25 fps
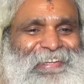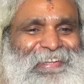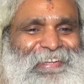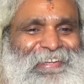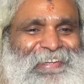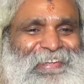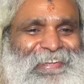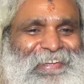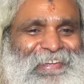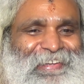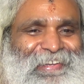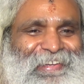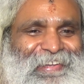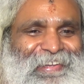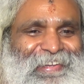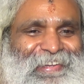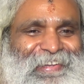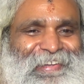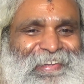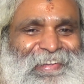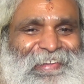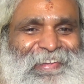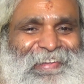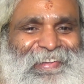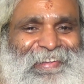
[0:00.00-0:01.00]

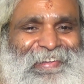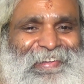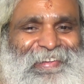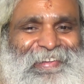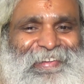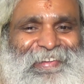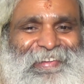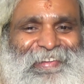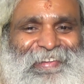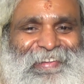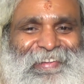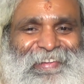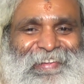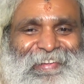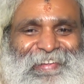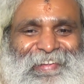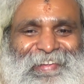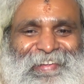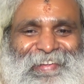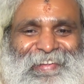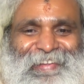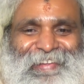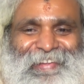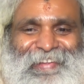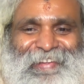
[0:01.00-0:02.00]

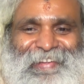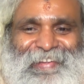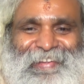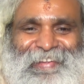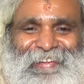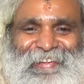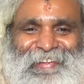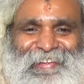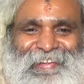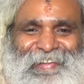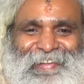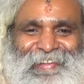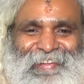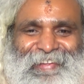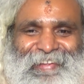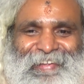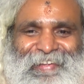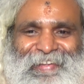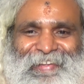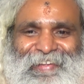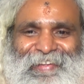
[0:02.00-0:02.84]
Nothing is said.